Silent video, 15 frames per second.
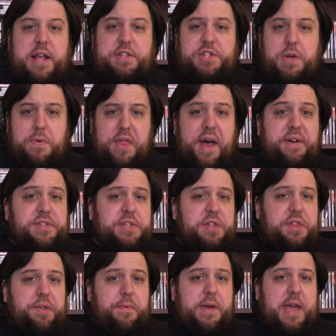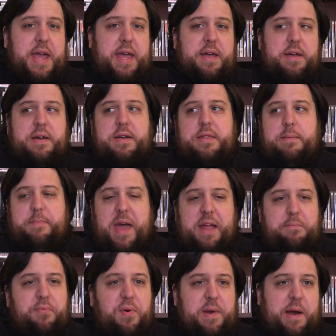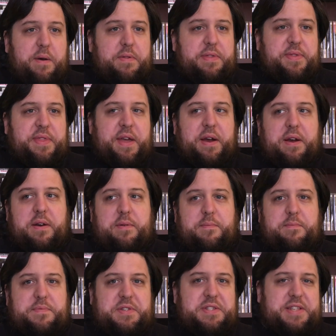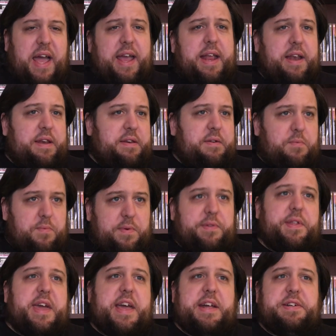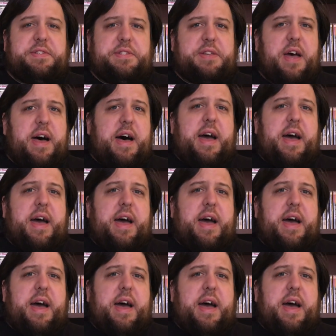In 2003, the band put out their second release,